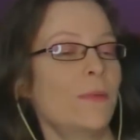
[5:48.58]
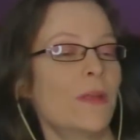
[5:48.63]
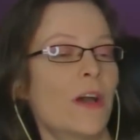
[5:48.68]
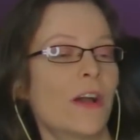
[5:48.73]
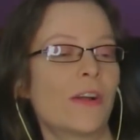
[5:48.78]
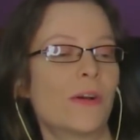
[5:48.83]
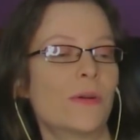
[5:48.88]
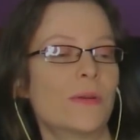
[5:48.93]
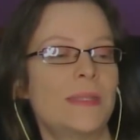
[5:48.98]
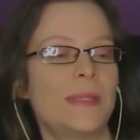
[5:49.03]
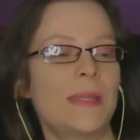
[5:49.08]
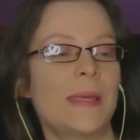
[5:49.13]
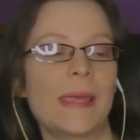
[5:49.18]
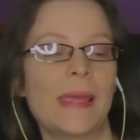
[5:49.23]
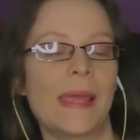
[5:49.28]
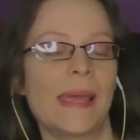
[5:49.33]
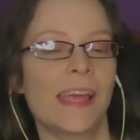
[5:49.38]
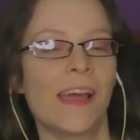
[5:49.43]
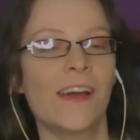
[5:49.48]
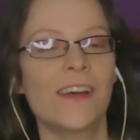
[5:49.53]
I'm not gonna sing
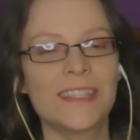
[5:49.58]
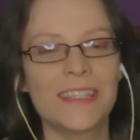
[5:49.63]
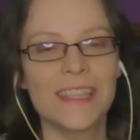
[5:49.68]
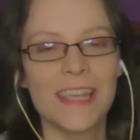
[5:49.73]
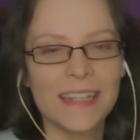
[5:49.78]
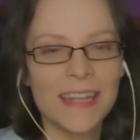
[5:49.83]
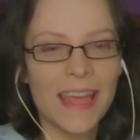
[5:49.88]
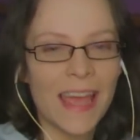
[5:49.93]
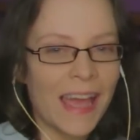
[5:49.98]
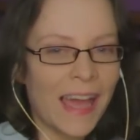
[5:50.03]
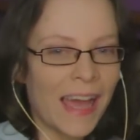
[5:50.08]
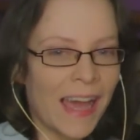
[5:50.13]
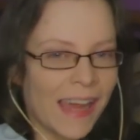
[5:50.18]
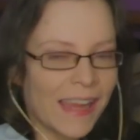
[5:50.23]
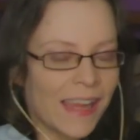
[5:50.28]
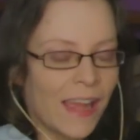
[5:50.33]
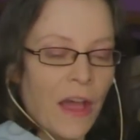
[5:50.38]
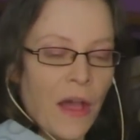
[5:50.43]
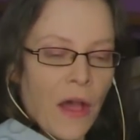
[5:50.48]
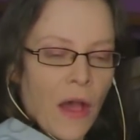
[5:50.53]
it. I can't sing that
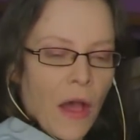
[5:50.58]
high.